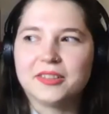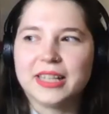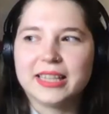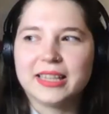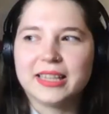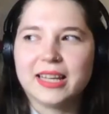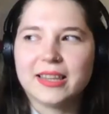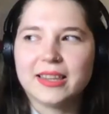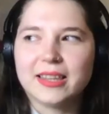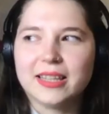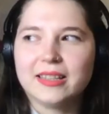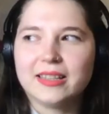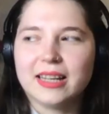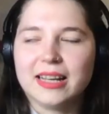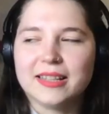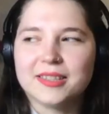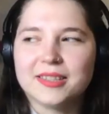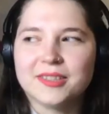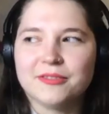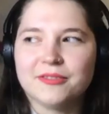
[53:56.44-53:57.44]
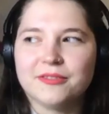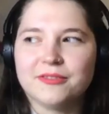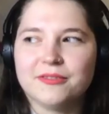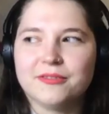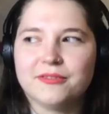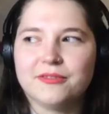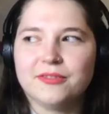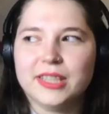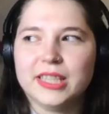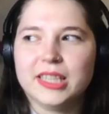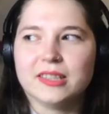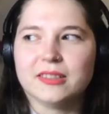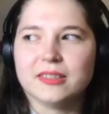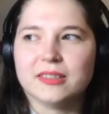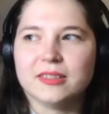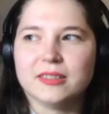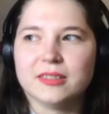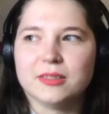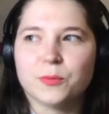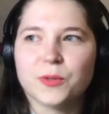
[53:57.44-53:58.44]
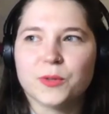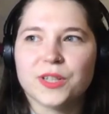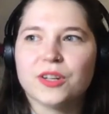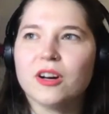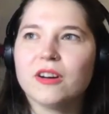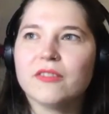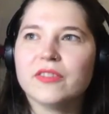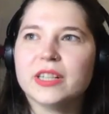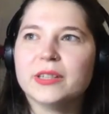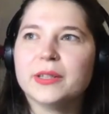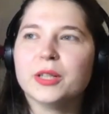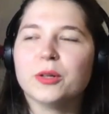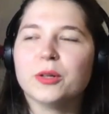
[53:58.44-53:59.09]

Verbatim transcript: I, I think as a field, we're not very